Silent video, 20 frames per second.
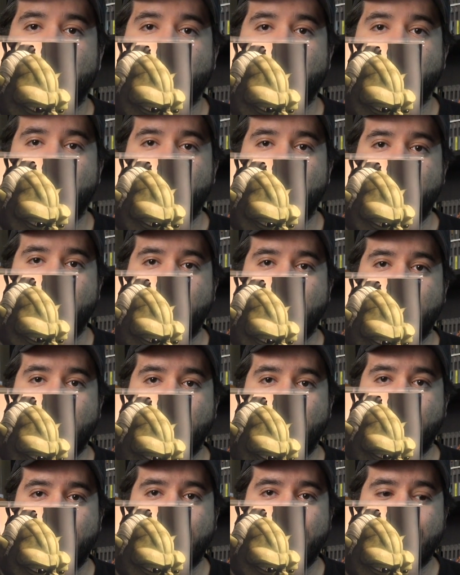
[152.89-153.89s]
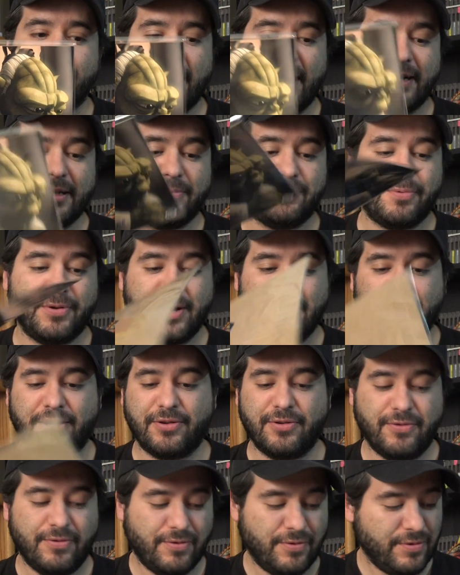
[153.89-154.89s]
So there we go. That's pretty
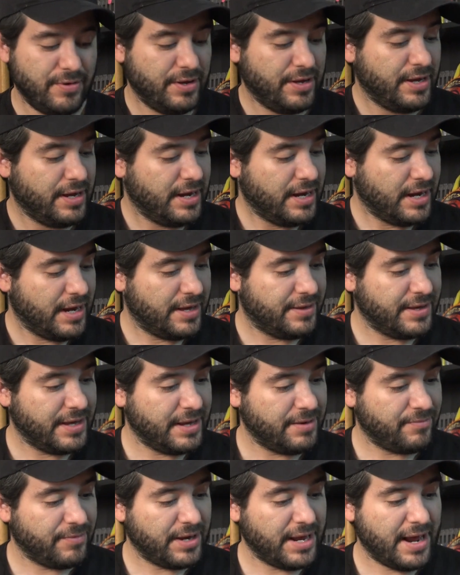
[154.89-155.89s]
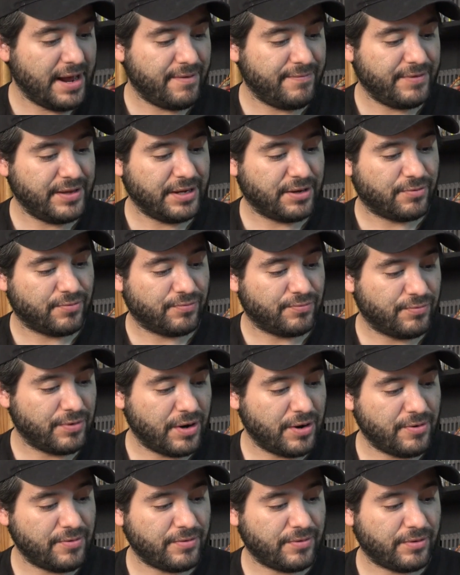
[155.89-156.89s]
cool. And then we have the
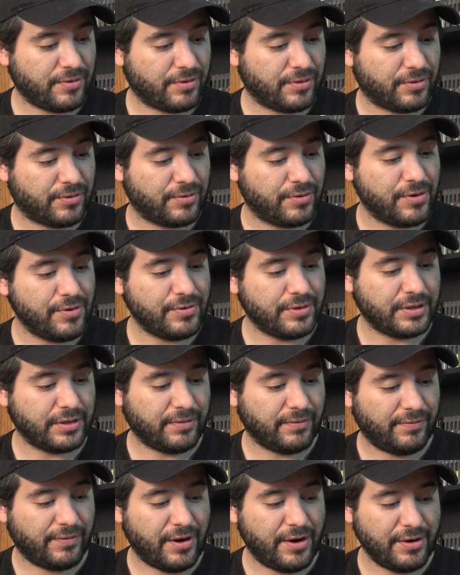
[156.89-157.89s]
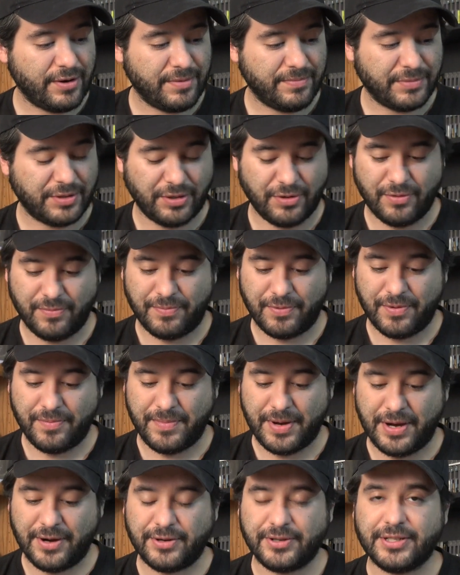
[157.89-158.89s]
Groot, Groot Volume 2
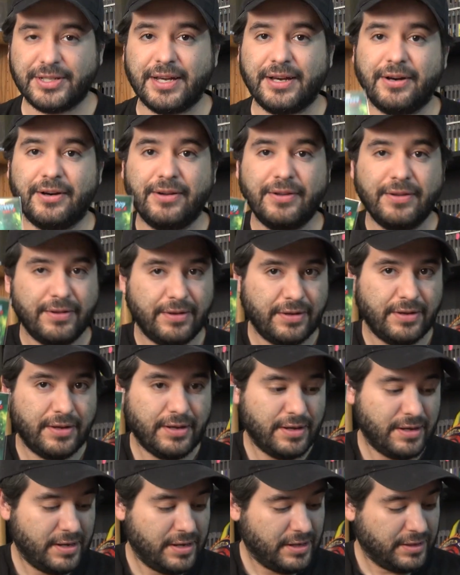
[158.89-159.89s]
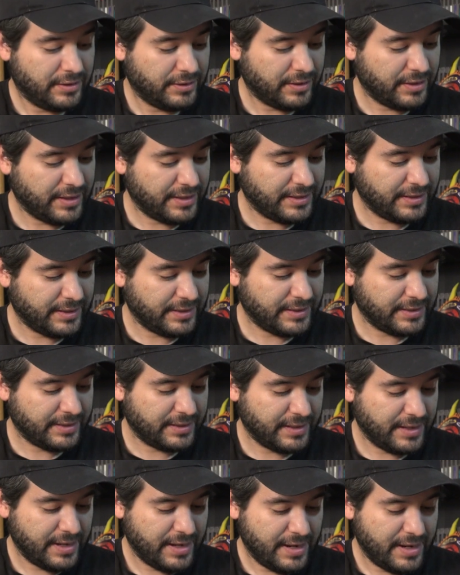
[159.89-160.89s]
Premiere Cell. So this
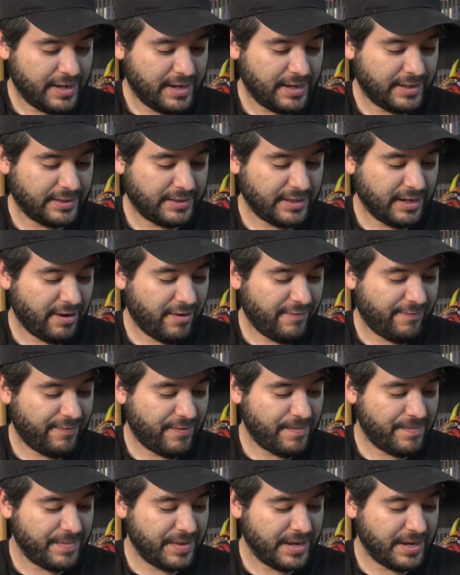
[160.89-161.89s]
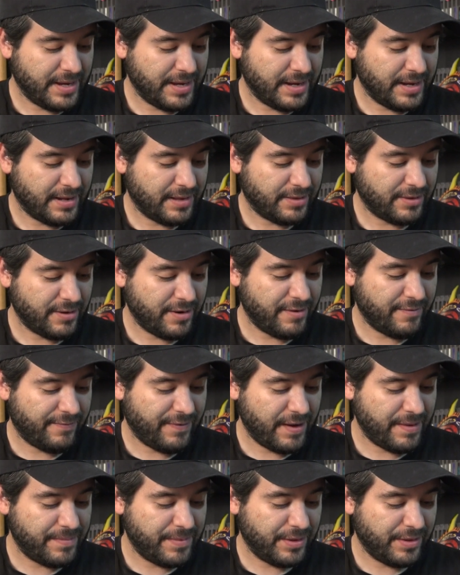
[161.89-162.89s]
is a cell from the
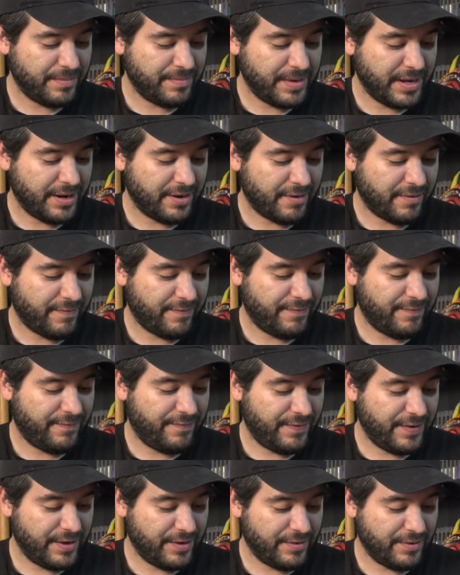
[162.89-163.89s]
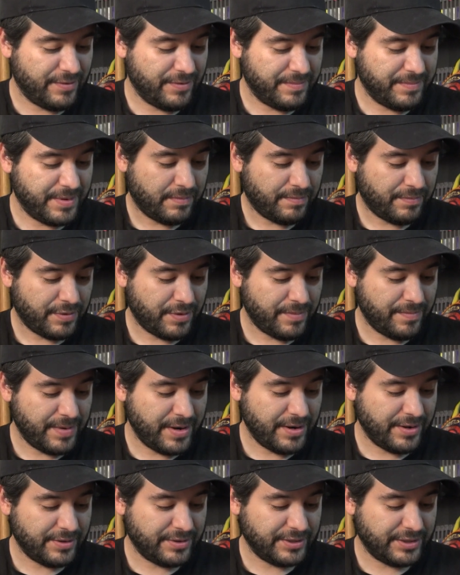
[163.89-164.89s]
35 millimeter film
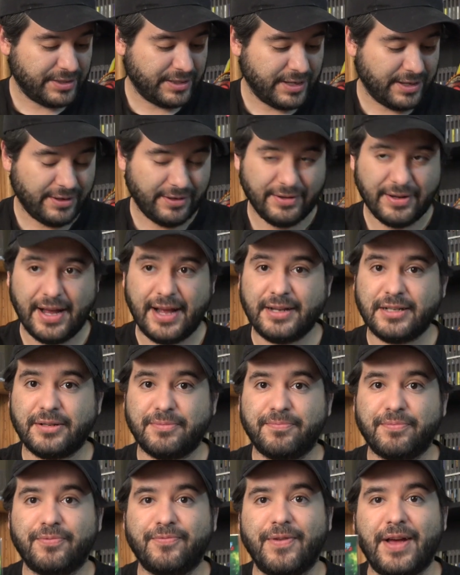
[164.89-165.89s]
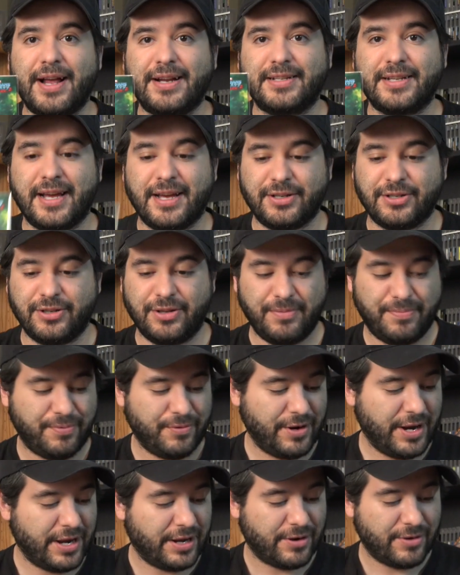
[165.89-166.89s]
Premiere Cell. That's that's actually
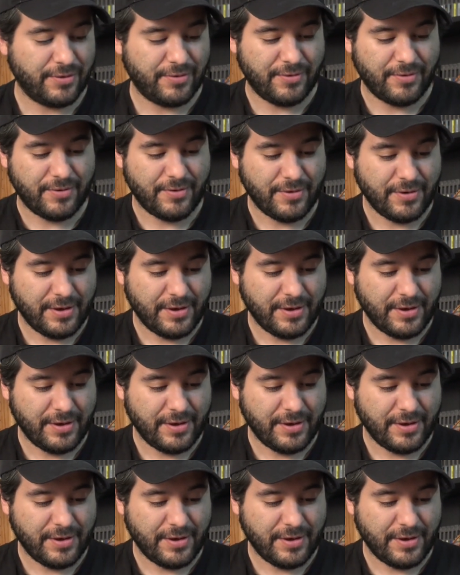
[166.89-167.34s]
pretty cool.